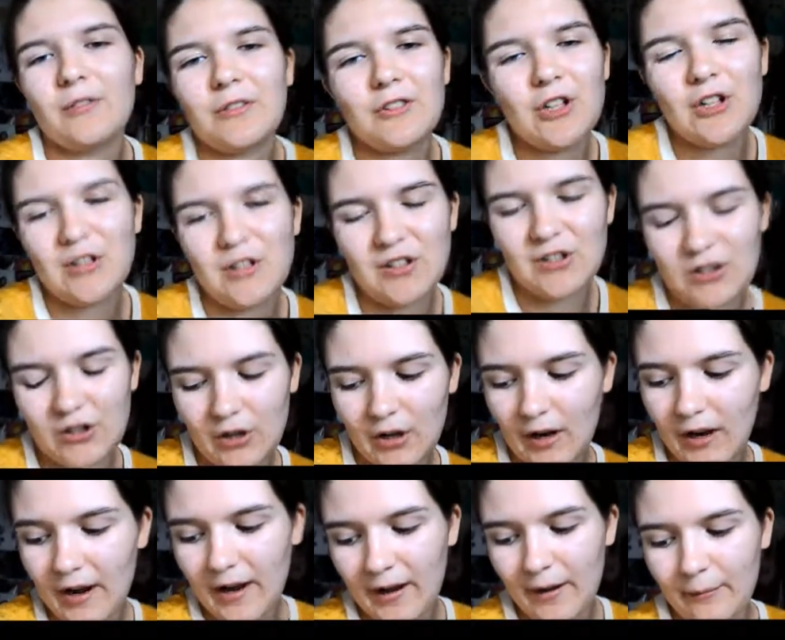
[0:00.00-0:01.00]
Just
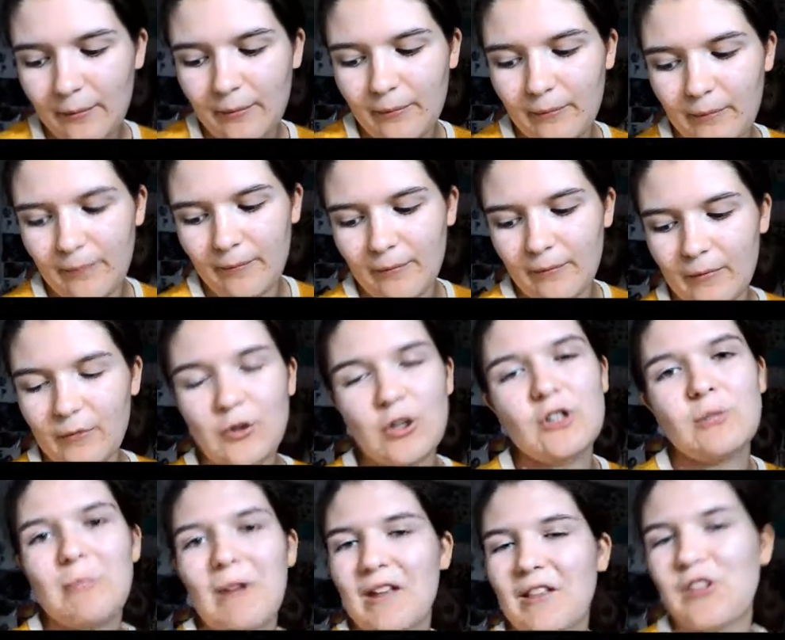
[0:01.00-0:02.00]
I'm
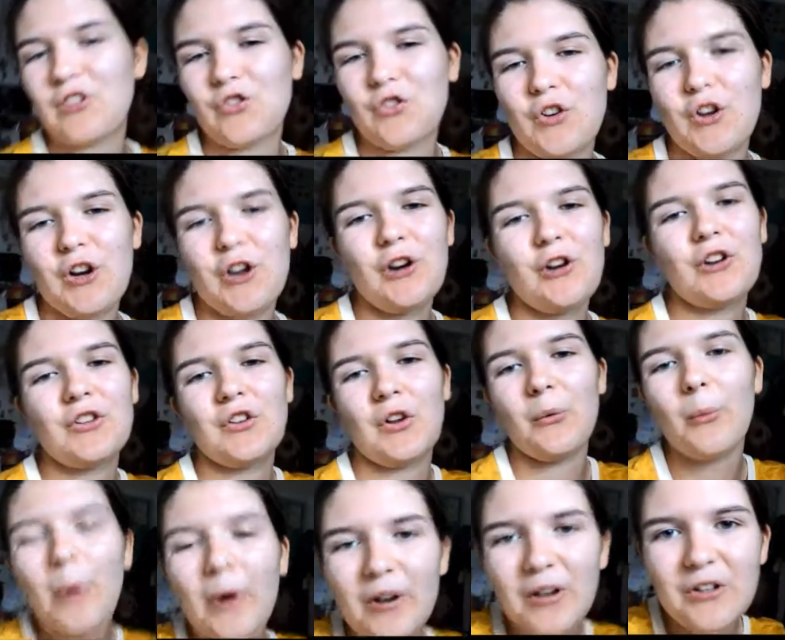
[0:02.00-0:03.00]
just made this video because
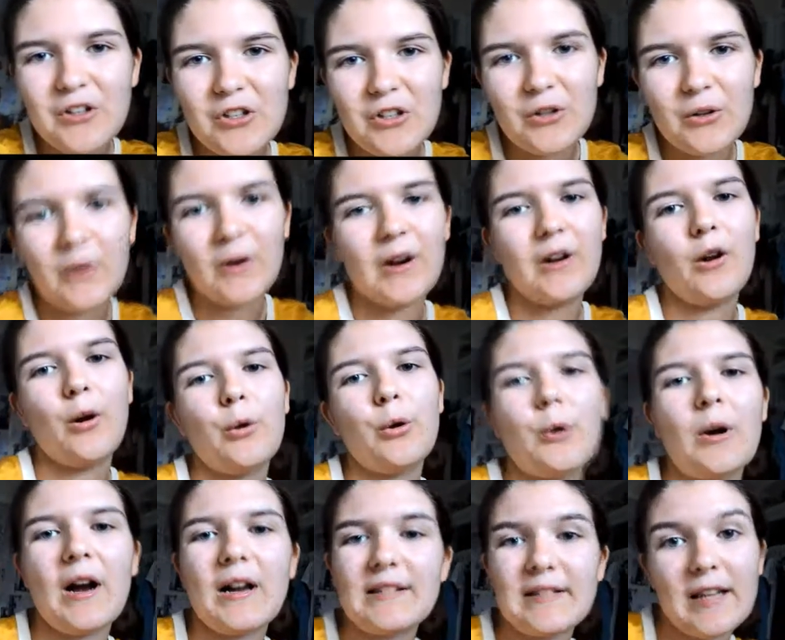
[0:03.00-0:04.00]
I wanted to and I know
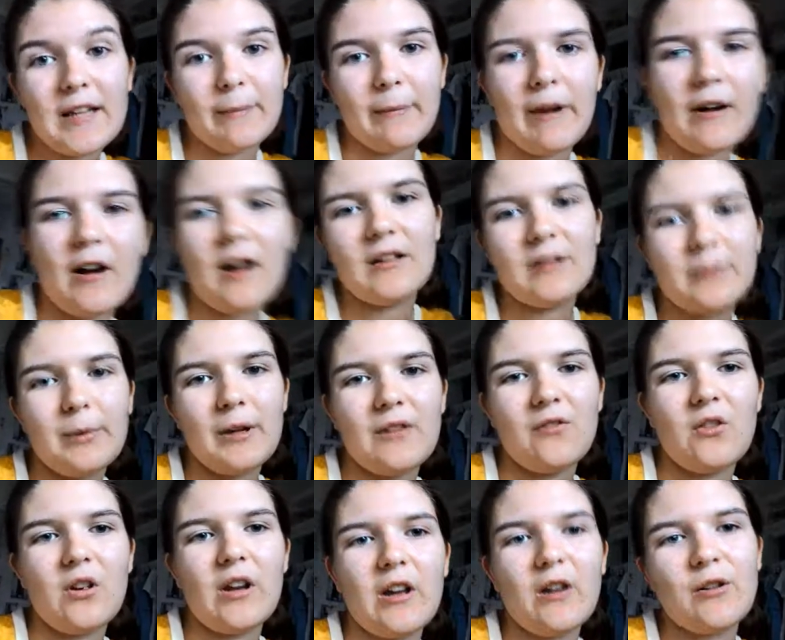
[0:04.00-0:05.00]
you guys like my
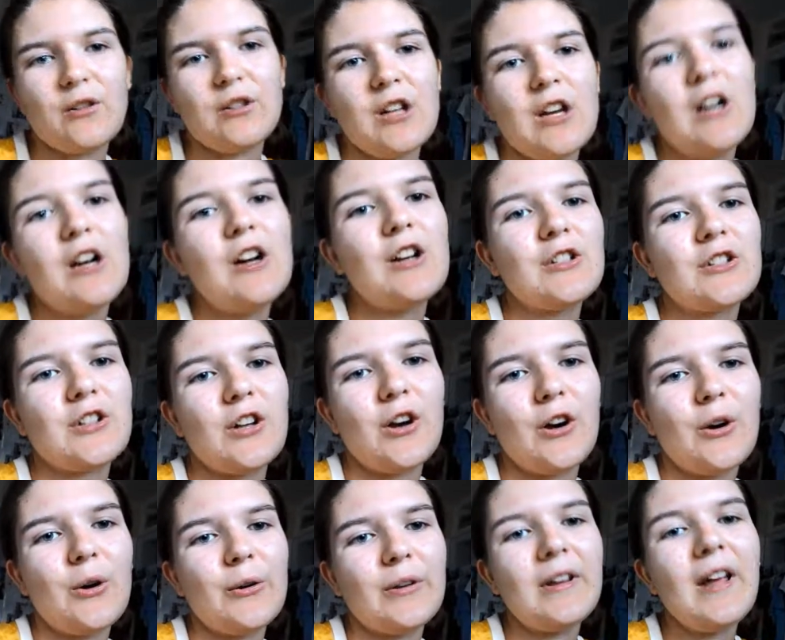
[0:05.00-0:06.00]
cosplay videos.
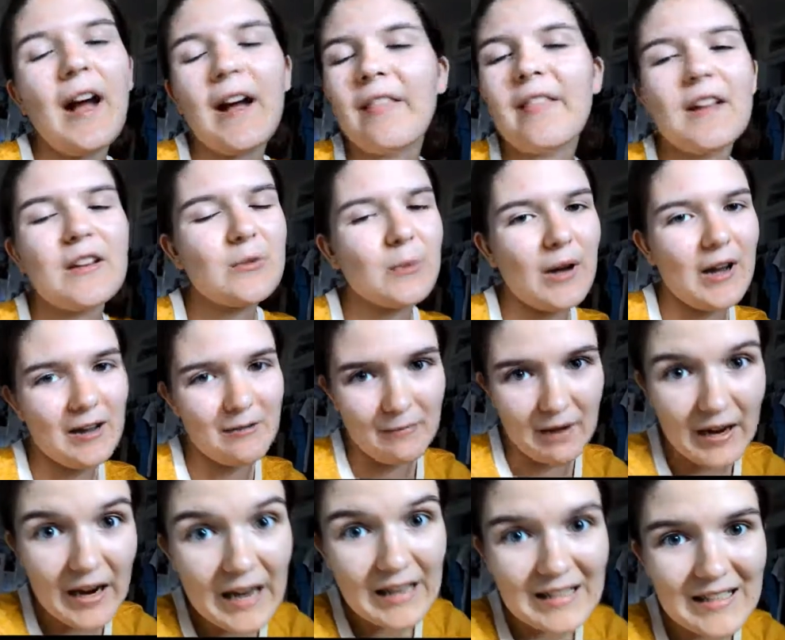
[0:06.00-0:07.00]
So yeah, that's why I
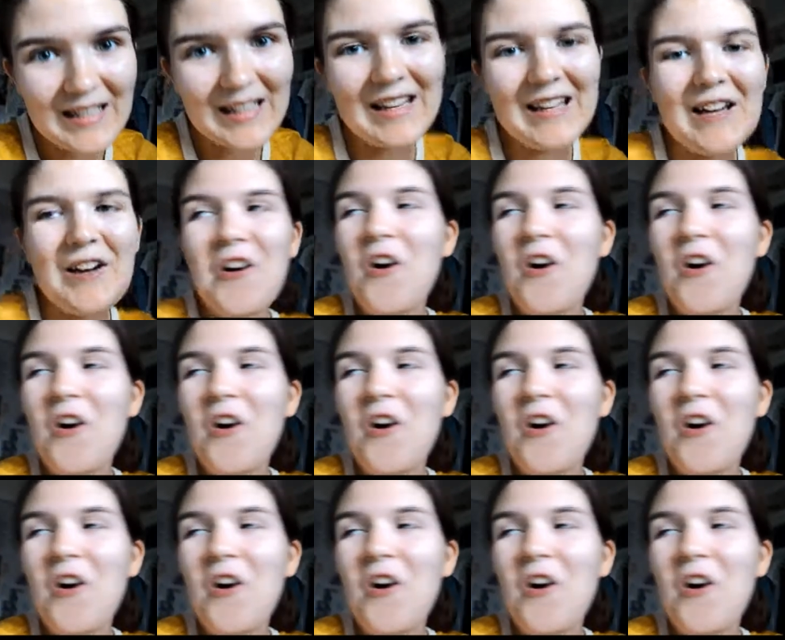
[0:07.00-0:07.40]
made it.